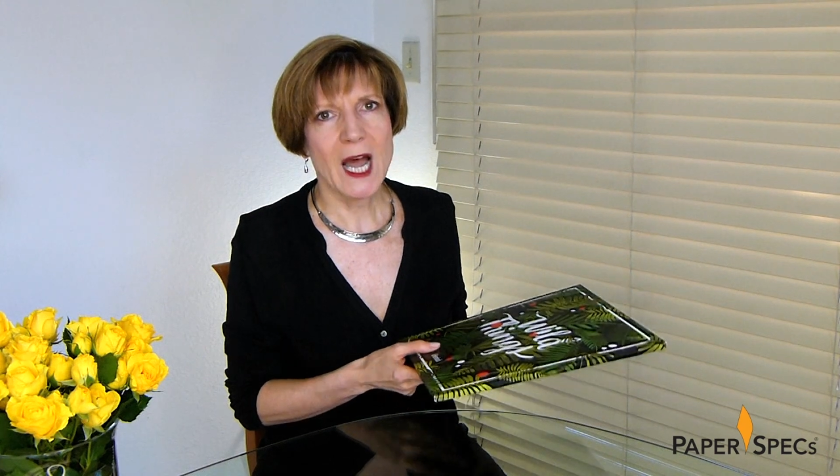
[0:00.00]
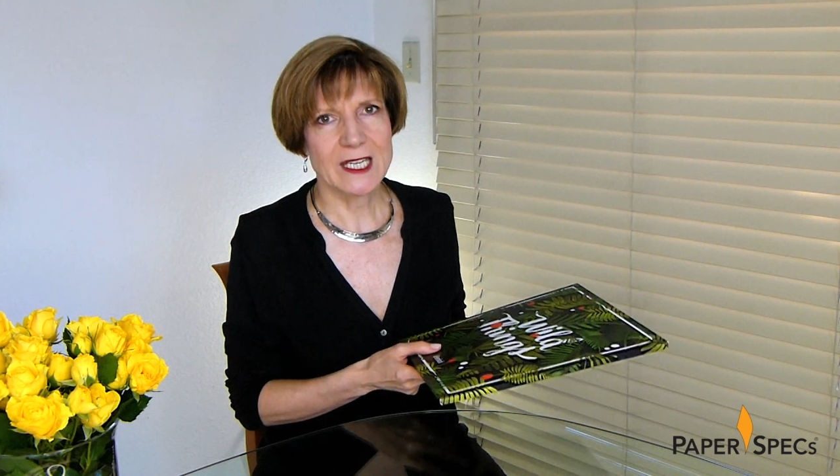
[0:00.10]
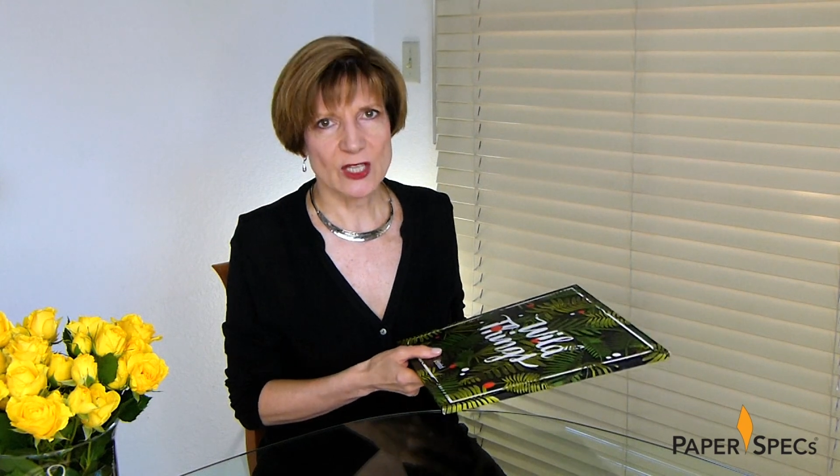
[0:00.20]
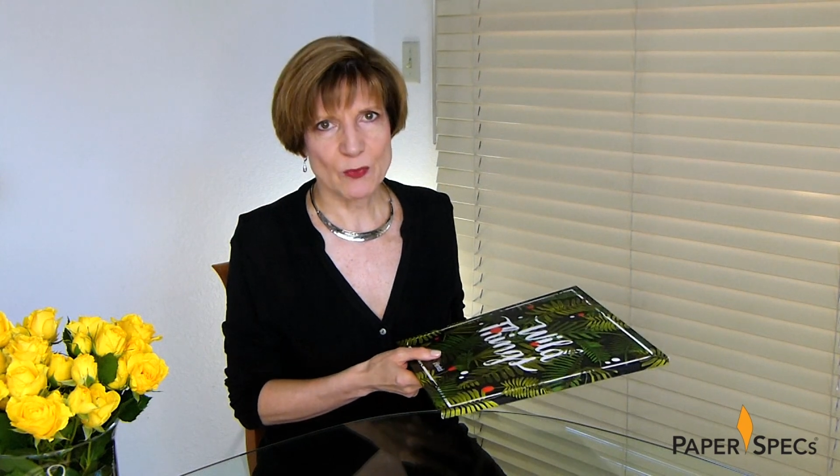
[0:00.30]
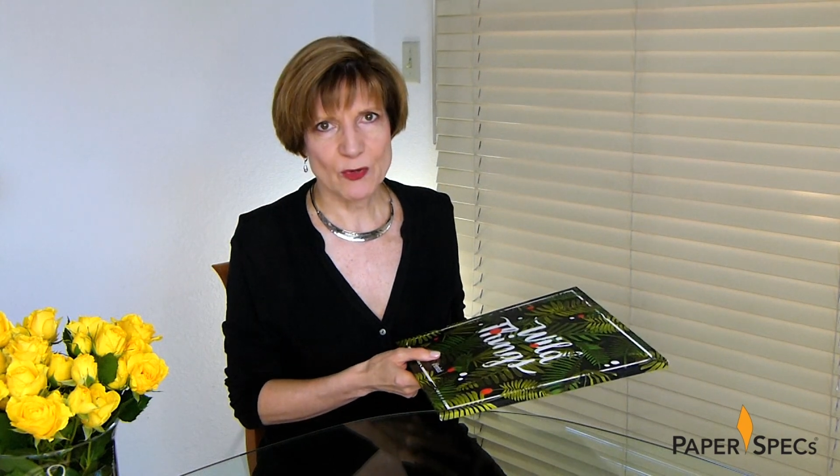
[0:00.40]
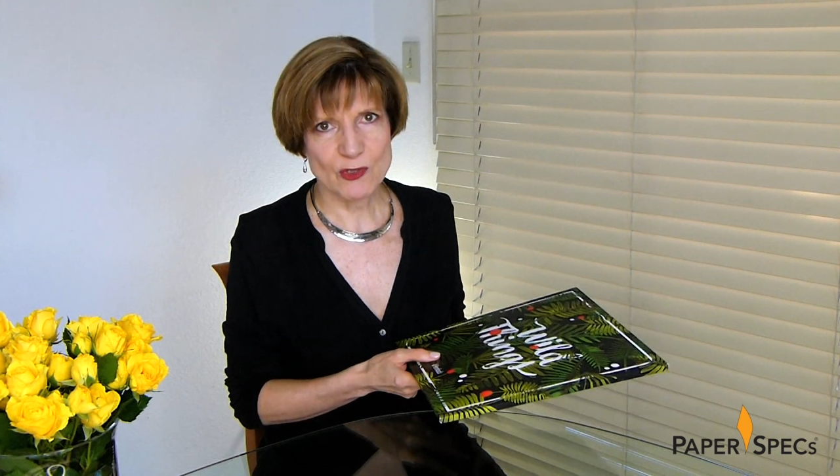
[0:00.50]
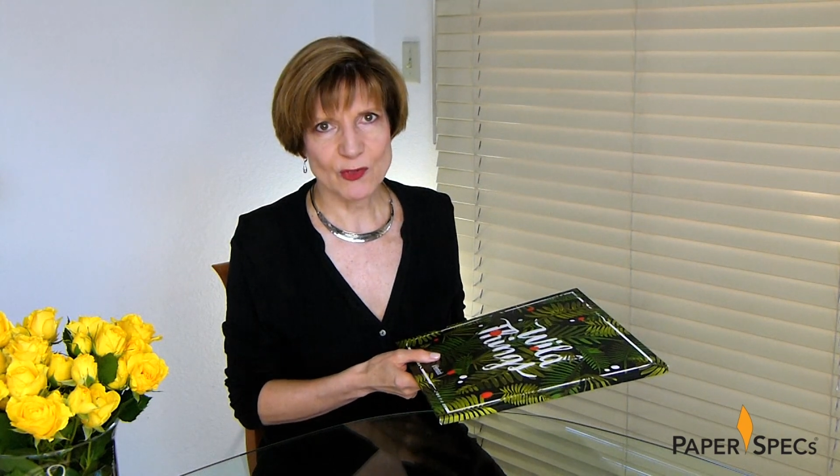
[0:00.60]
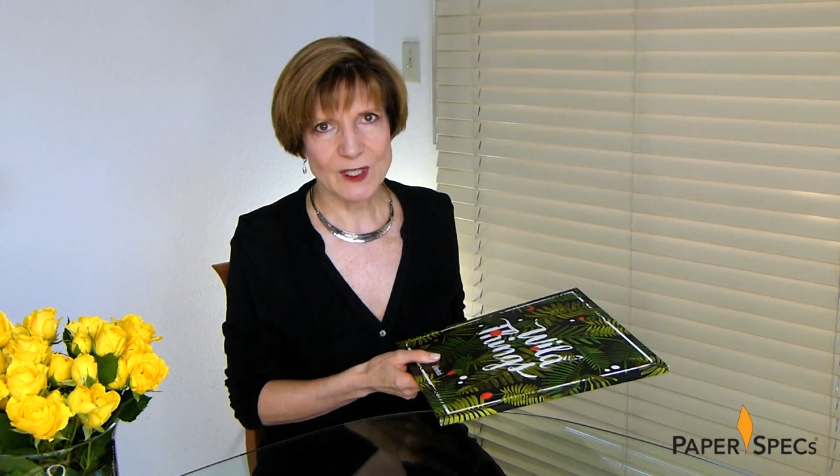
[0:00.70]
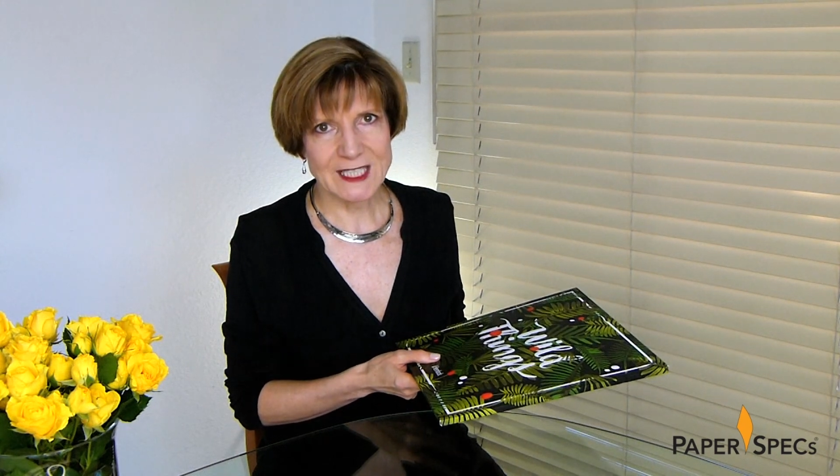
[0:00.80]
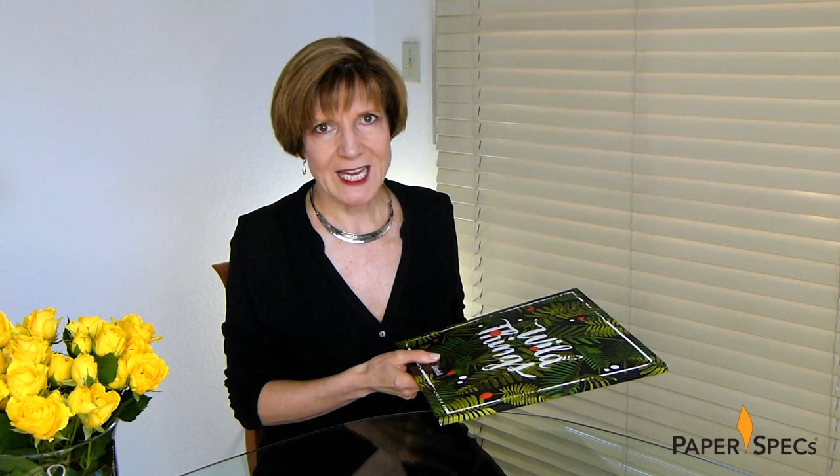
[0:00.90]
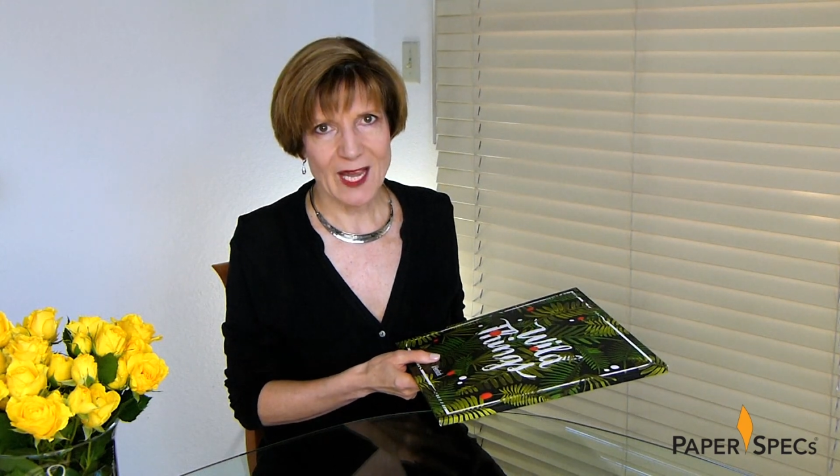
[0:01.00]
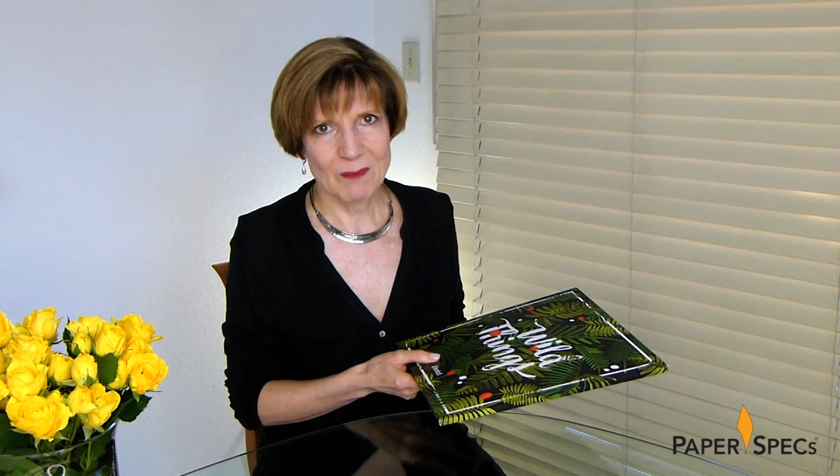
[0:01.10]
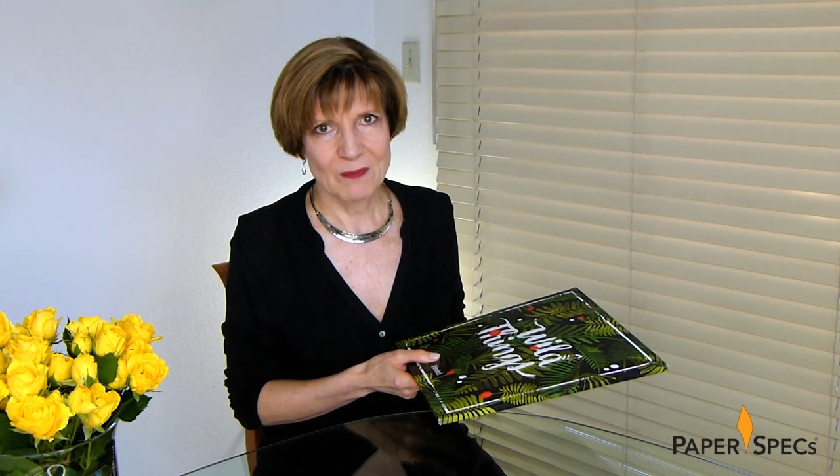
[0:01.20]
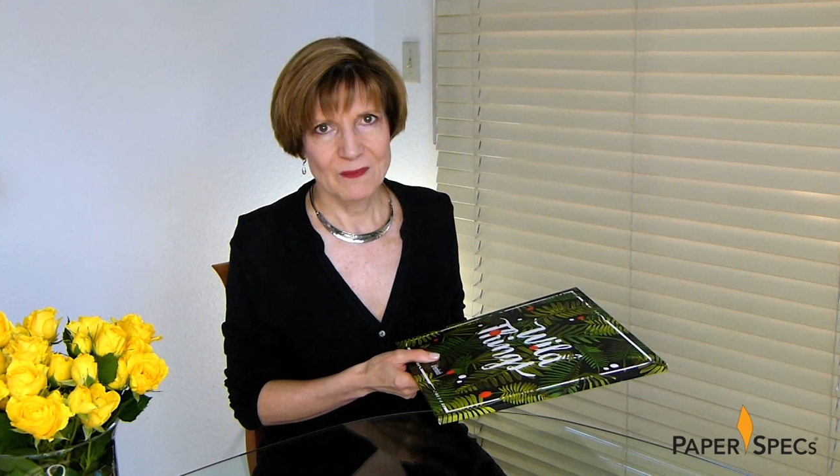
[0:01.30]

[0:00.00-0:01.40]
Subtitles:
under the Pros Only tab.